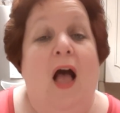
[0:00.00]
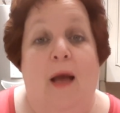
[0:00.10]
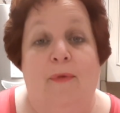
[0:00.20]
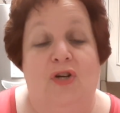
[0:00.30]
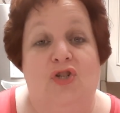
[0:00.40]

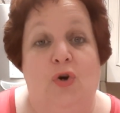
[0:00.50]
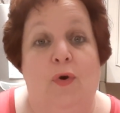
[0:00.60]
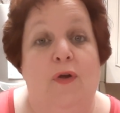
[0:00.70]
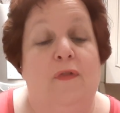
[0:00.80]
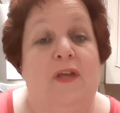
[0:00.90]
I'm going to show
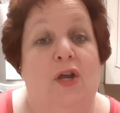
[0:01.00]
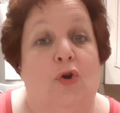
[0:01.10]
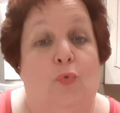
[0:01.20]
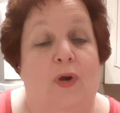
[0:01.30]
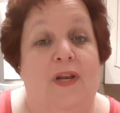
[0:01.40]
you the
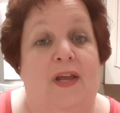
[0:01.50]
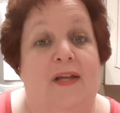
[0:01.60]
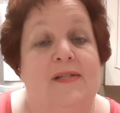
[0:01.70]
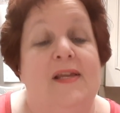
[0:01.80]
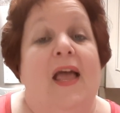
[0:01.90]

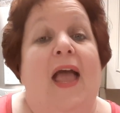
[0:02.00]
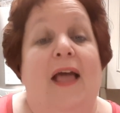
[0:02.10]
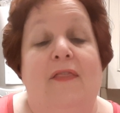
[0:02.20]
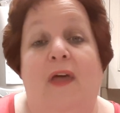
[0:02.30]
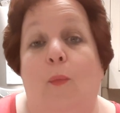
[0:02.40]
ingredients,
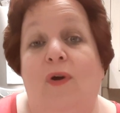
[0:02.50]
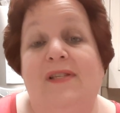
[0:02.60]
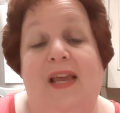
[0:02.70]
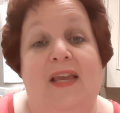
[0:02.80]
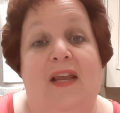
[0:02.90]
and then
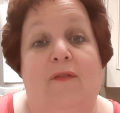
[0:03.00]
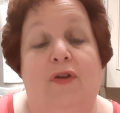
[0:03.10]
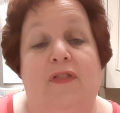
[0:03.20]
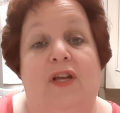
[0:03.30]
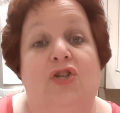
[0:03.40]
once I get
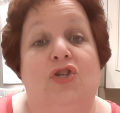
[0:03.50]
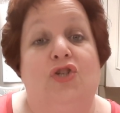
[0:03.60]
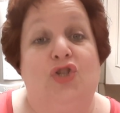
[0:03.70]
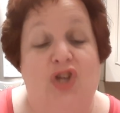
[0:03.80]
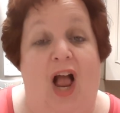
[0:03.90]
everything
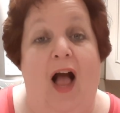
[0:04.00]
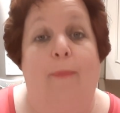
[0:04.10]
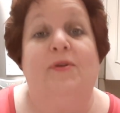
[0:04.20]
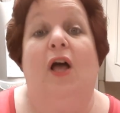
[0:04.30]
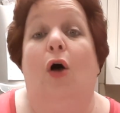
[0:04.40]

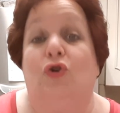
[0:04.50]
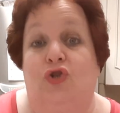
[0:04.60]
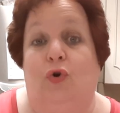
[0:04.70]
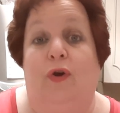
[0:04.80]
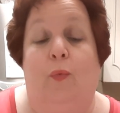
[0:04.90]
chopped, I'll
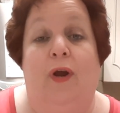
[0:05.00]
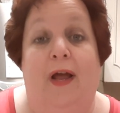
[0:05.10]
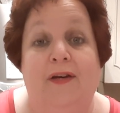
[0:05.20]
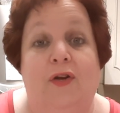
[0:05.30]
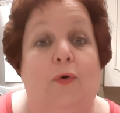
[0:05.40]
show you what
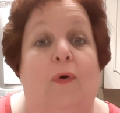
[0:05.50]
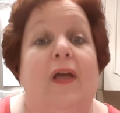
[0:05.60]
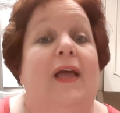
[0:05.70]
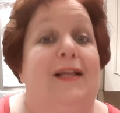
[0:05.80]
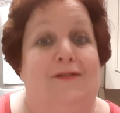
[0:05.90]
I do.
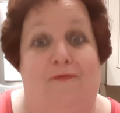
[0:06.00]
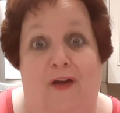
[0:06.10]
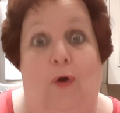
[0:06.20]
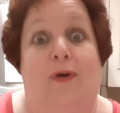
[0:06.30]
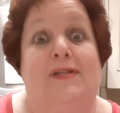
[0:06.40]
It's
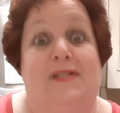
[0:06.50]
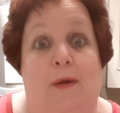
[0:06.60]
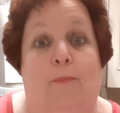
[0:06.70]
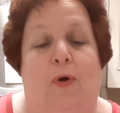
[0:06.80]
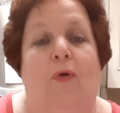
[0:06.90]
very
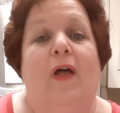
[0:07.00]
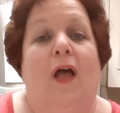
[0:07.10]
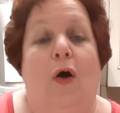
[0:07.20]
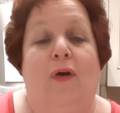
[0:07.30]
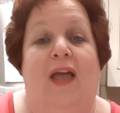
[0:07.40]
simple.
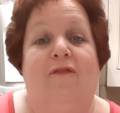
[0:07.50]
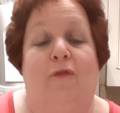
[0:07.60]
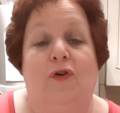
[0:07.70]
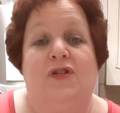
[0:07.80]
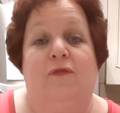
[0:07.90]
Okay,
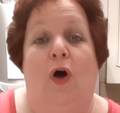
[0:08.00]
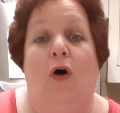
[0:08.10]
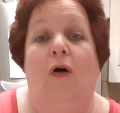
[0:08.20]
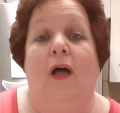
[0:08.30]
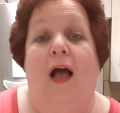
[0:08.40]
first of
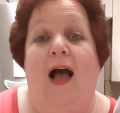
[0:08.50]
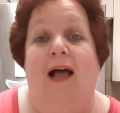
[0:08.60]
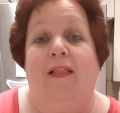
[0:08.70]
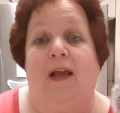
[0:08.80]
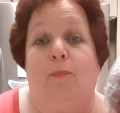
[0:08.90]
all,
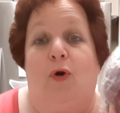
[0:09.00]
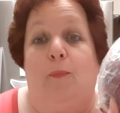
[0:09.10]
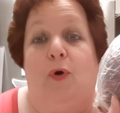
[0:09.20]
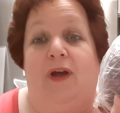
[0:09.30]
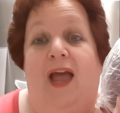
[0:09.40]
I like
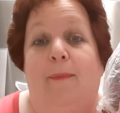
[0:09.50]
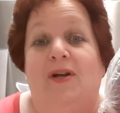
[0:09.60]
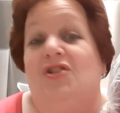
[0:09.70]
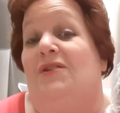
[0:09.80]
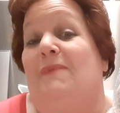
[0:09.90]
purple
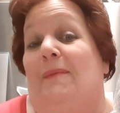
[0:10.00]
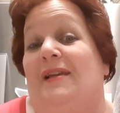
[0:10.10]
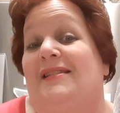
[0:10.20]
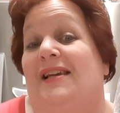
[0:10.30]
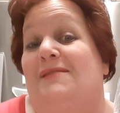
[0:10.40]
cabbage.
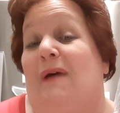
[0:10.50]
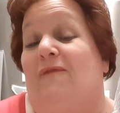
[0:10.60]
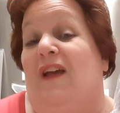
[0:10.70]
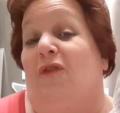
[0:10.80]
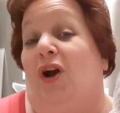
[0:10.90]
Maybe it's because my
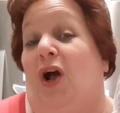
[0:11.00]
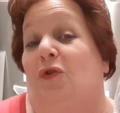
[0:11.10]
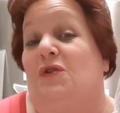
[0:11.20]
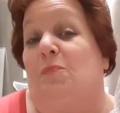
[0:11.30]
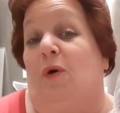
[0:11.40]
favorite
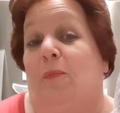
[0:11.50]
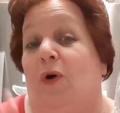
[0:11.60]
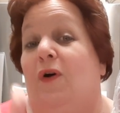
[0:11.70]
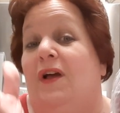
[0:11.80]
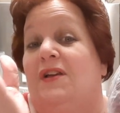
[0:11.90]
color is
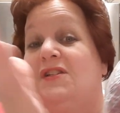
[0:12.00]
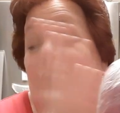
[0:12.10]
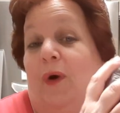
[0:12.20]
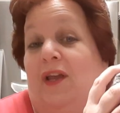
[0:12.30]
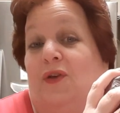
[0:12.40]
purple,
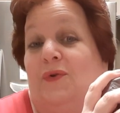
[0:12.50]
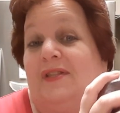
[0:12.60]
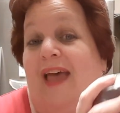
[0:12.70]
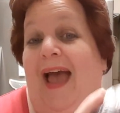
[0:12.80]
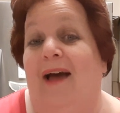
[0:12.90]
so I use
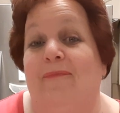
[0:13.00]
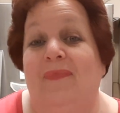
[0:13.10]
that.